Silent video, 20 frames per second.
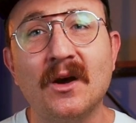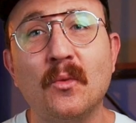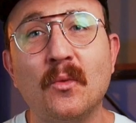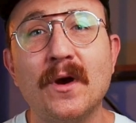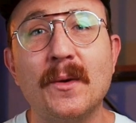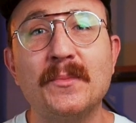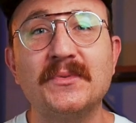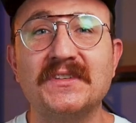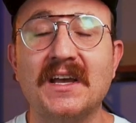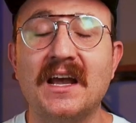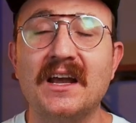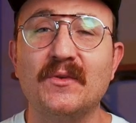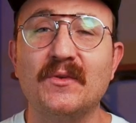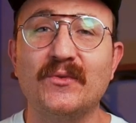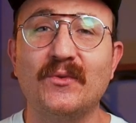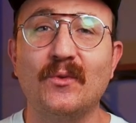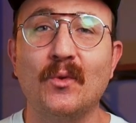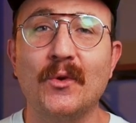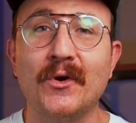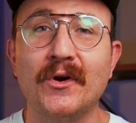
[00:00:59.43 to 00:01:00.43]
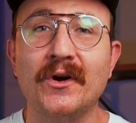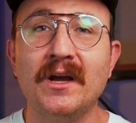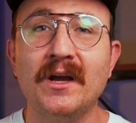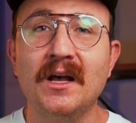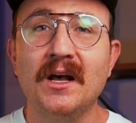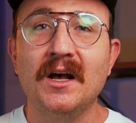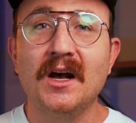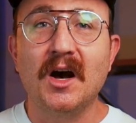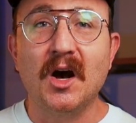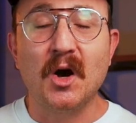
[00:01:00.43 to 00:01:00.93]
a website for
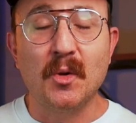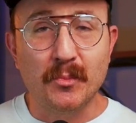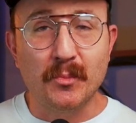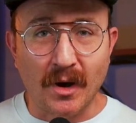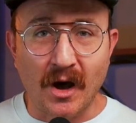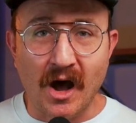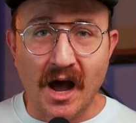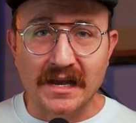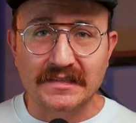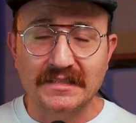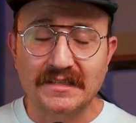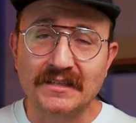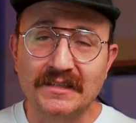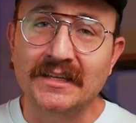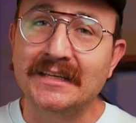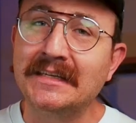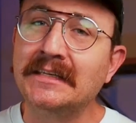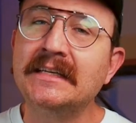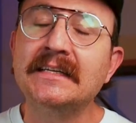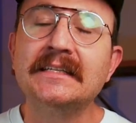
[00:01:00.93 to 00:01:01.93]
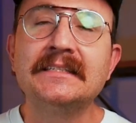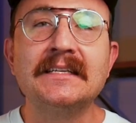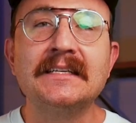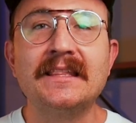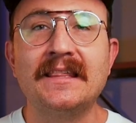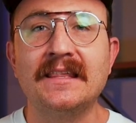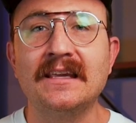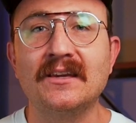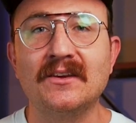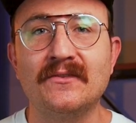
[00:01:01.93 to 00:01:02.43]
a boss, you need to
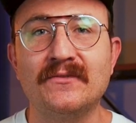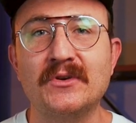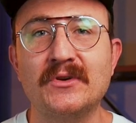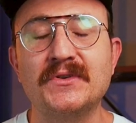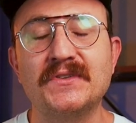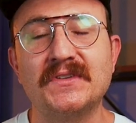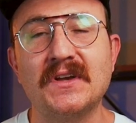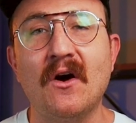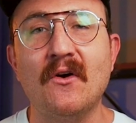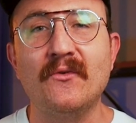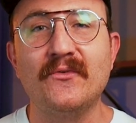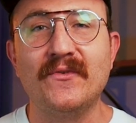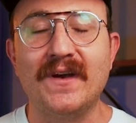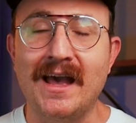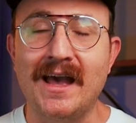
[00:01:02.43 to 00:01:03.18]
think of yourself